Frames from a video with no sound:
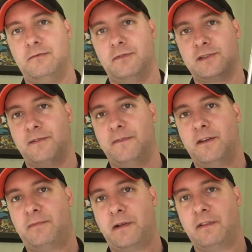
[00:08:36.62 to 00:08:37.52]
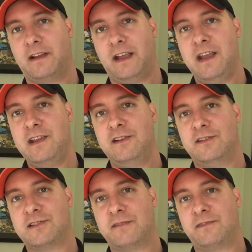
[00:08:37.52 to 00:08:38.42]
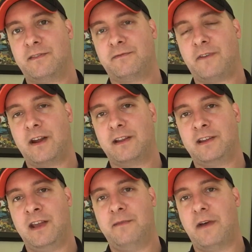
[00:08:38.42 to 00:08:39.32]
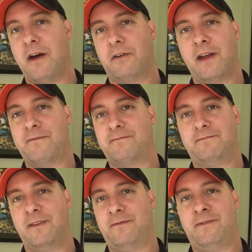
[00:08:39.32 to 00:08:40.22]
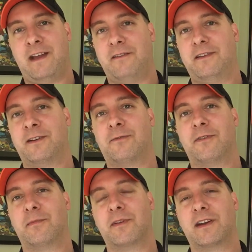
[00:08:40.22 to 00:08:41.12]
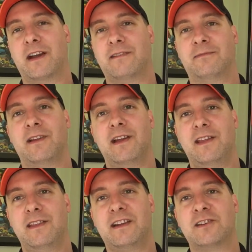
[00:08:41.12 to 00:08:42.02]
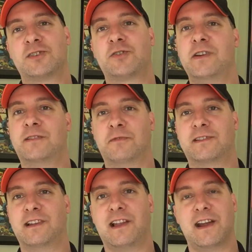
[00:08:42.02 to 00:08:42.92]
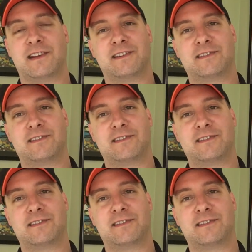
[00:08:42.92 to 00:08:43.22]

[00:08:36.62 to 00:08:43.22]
which I found probably like 8 years after it finally came out. I've found it in a quarter bin, and I think I shrieked with delight.